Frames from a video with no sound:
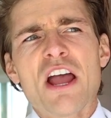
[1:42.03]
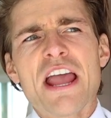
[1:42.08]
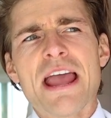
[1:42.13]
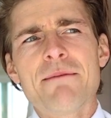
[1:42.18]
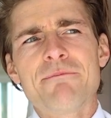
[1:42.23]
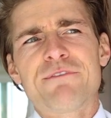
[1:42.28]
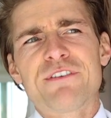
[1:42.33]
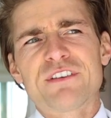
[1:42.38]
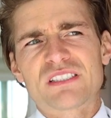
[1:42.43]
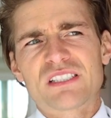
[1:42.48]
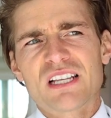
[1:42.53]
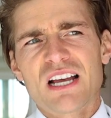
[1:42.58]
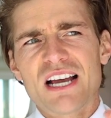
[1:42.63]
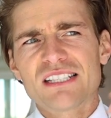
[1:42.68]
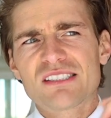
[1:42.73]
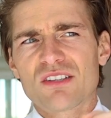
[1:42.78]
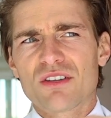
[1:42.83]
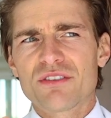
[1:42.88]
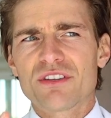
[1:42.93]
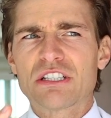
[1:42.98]

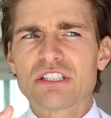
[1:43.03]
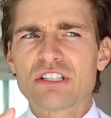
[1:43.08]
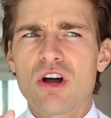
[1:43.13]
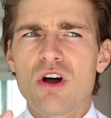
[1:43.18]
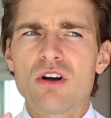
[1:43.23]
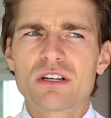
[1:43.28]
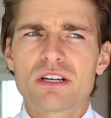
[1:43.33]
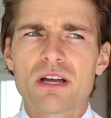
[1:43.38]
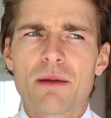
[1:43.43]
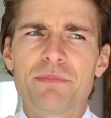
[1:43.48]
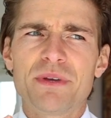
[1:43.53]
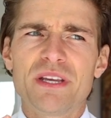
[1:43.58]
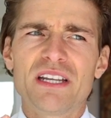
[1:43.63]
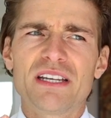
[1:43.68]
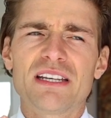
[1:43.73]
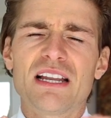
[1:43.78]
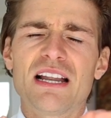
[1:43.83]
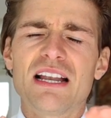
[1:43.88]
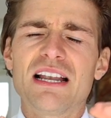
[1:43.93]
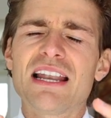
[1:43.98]
emphasized on the tonka bean